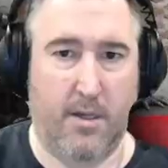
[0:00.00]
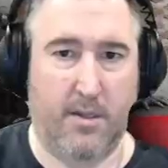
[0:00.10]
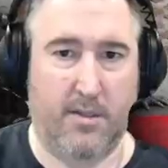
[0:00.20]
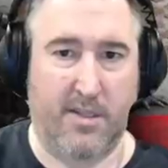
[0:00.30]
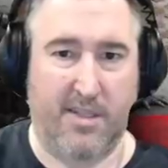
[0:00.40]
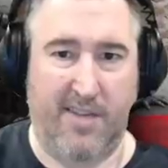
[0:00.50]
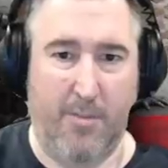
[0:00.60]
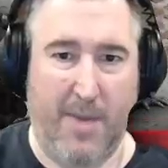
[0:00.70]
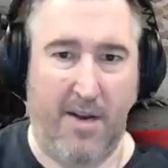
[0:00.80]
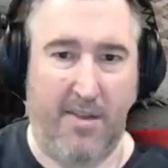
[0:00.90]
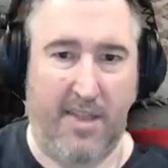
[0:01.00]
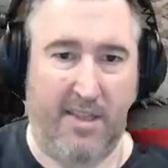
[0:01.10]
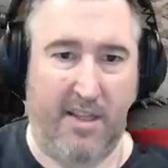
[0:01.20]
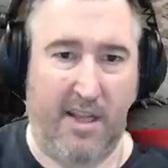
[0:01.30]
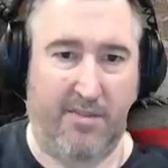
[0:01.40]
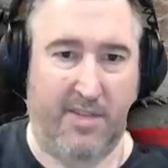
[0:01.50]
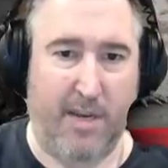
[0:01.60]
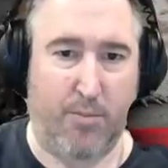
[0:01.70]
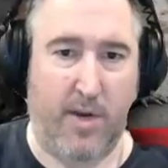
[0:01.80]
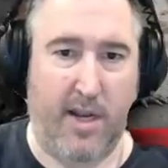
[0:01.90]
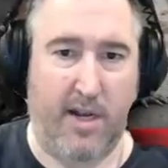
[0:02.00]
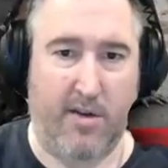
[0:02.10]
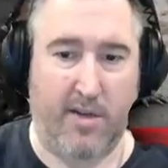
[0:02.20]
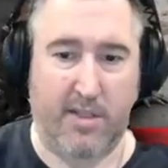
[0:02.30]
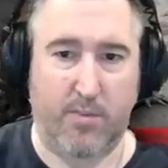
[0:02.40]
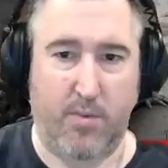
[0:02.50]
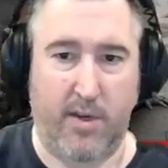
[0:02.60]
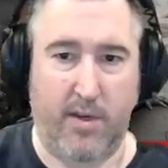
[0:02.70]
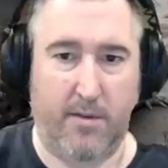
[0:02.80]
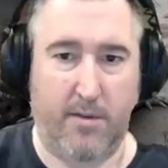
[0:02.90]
Doesn't even matter that the life tap ran out at this point.